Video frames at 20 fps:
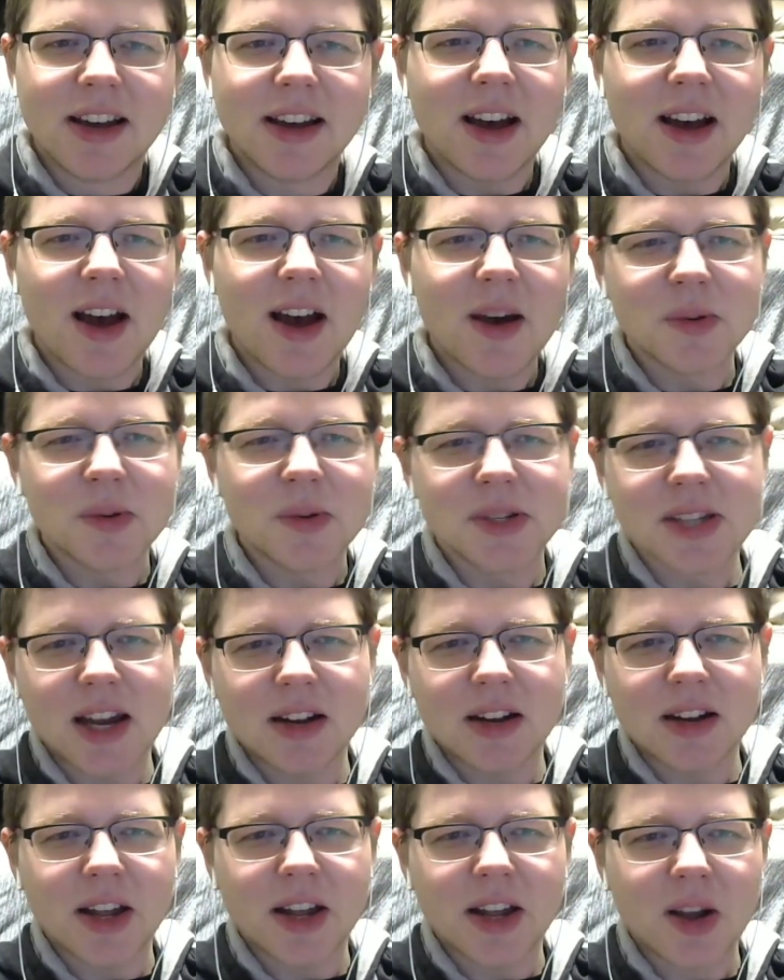I was
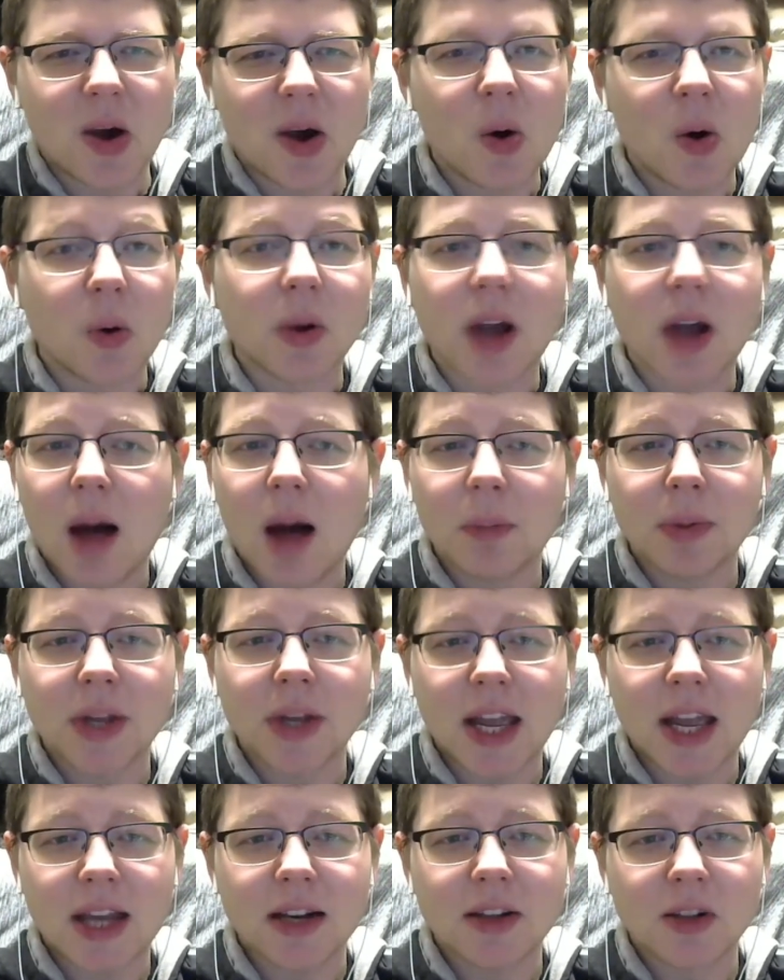kind of like, oh,
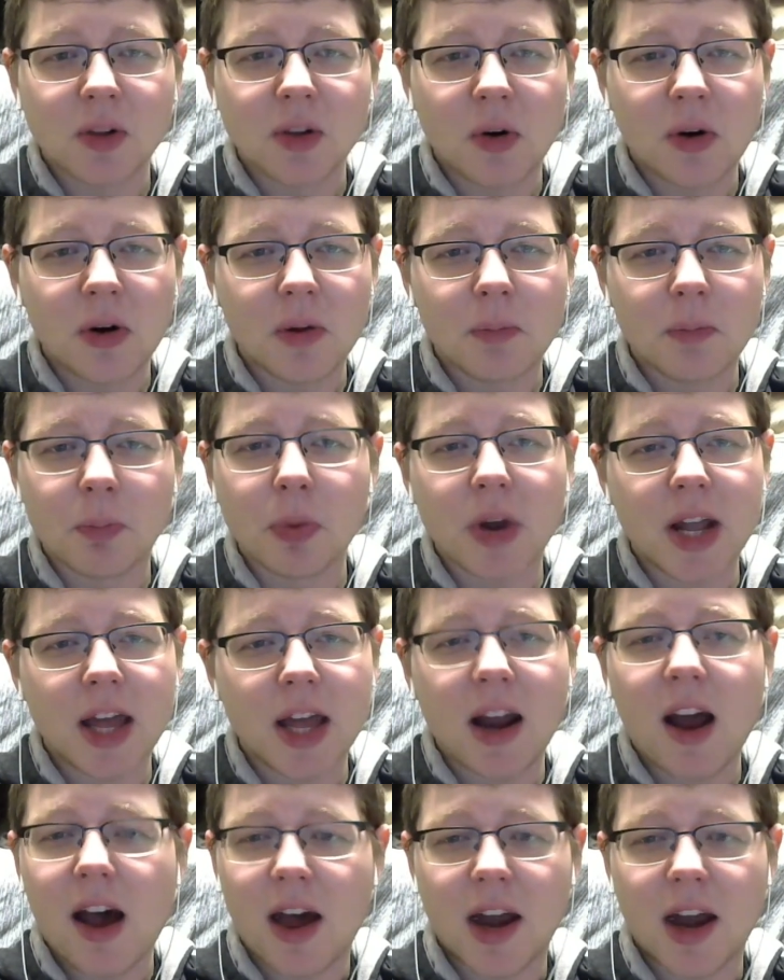complicated lore, bring
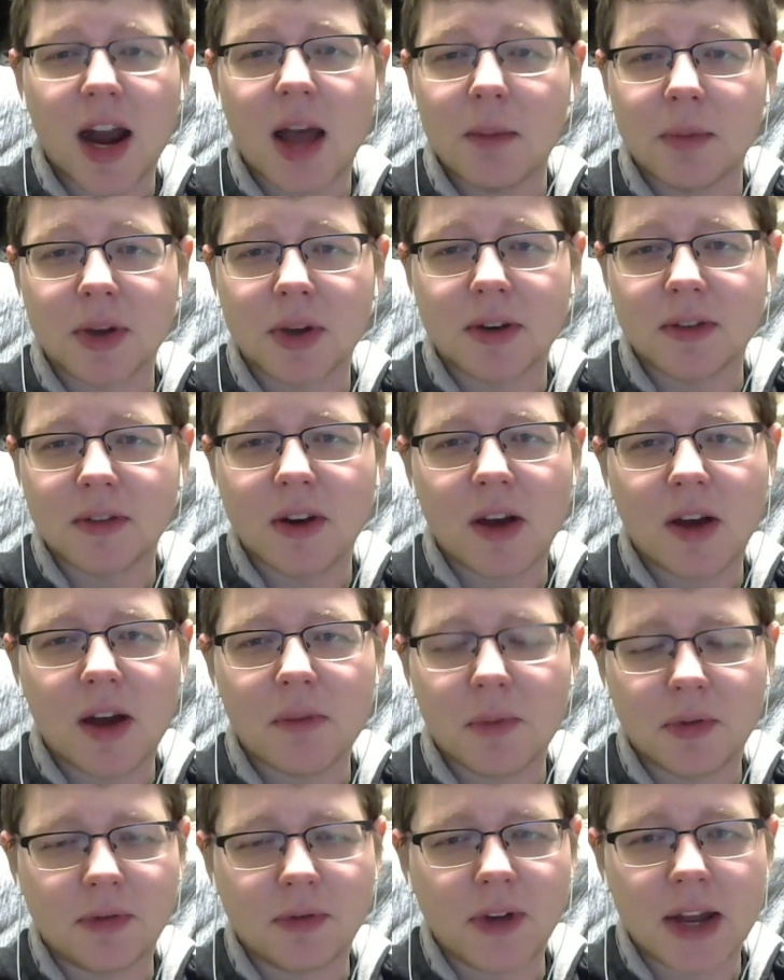it on.
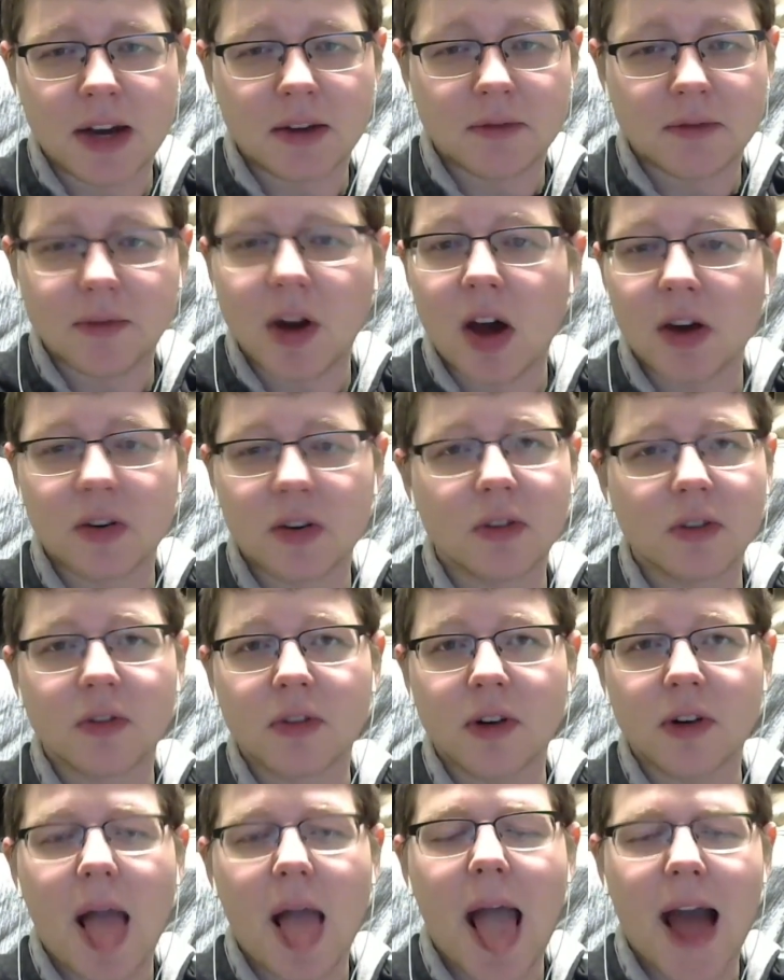I'm a fan of
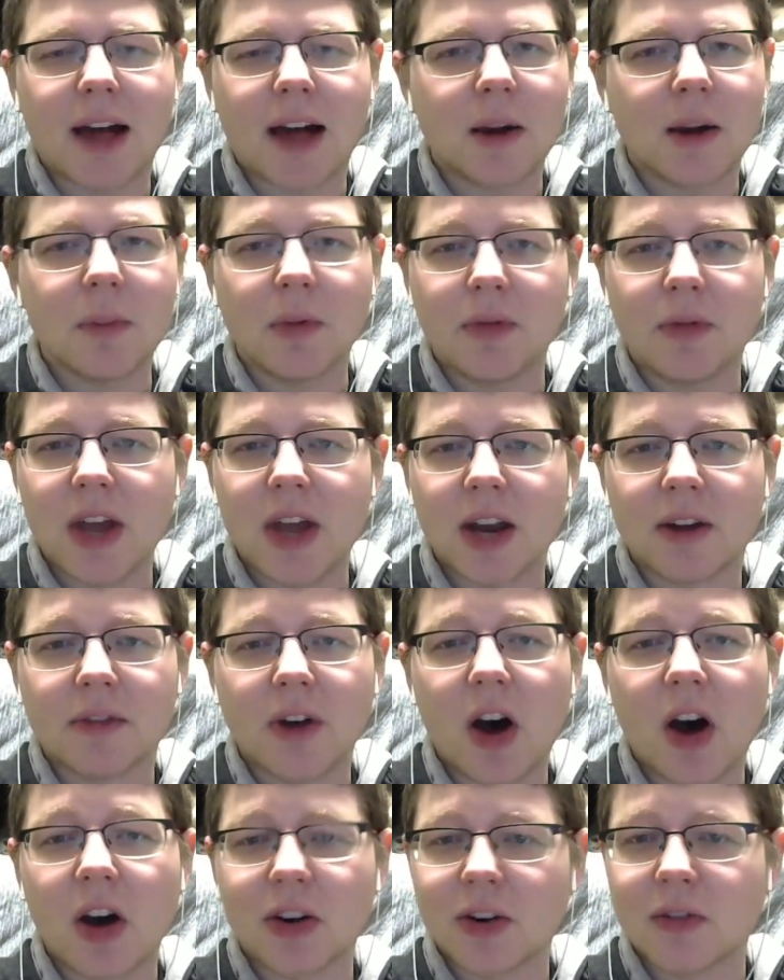
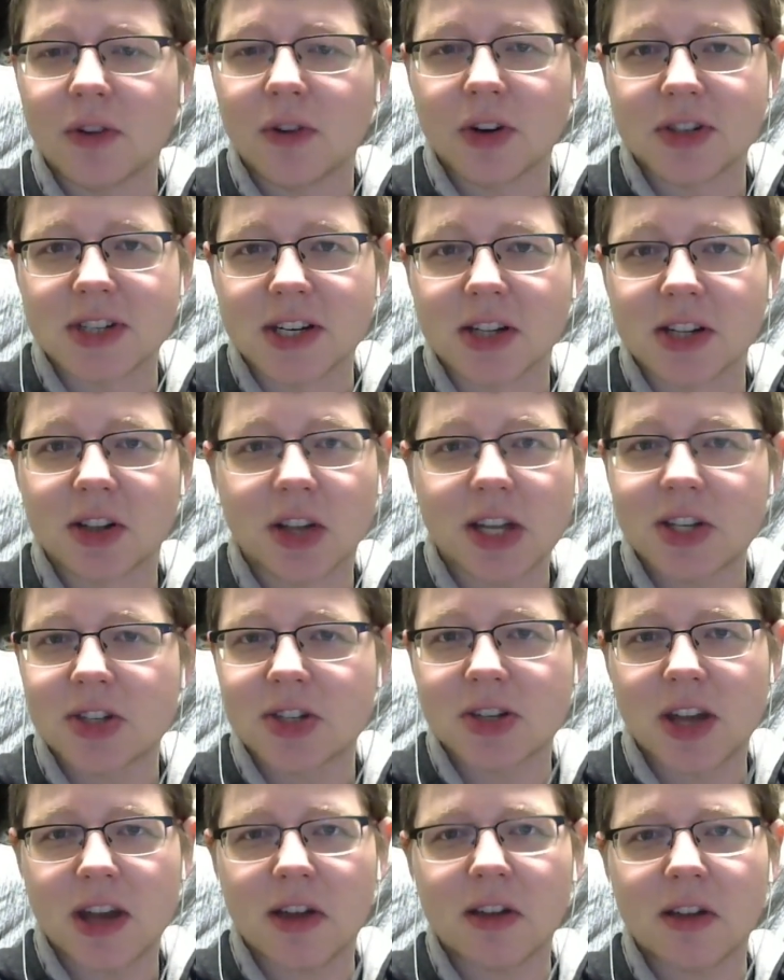Underverse and
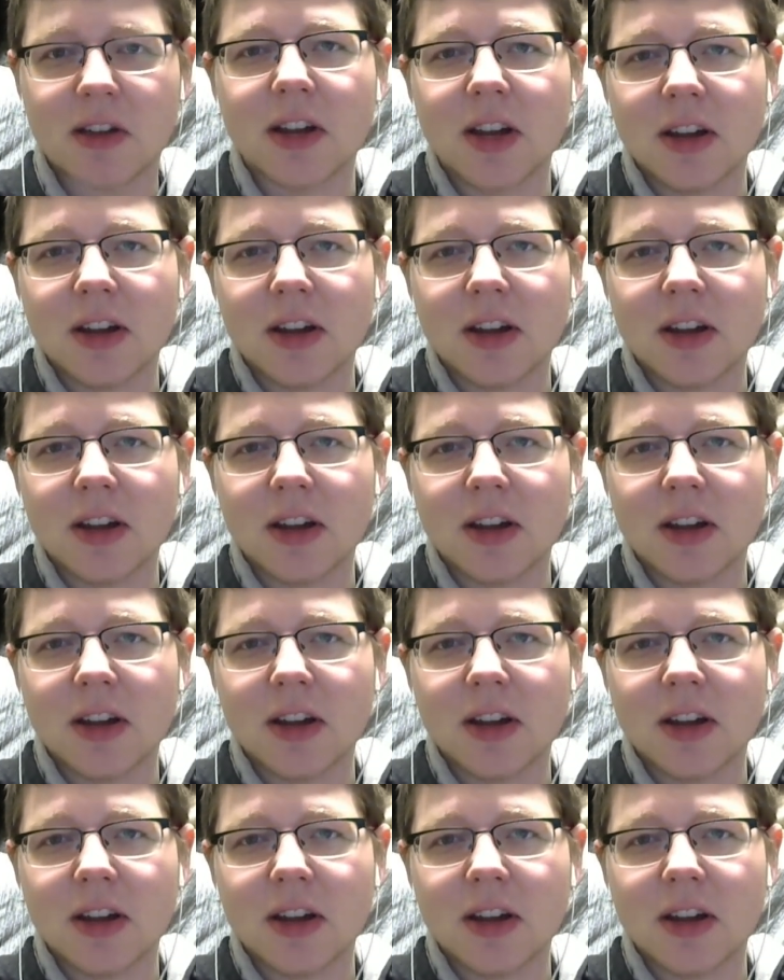Glitchtale.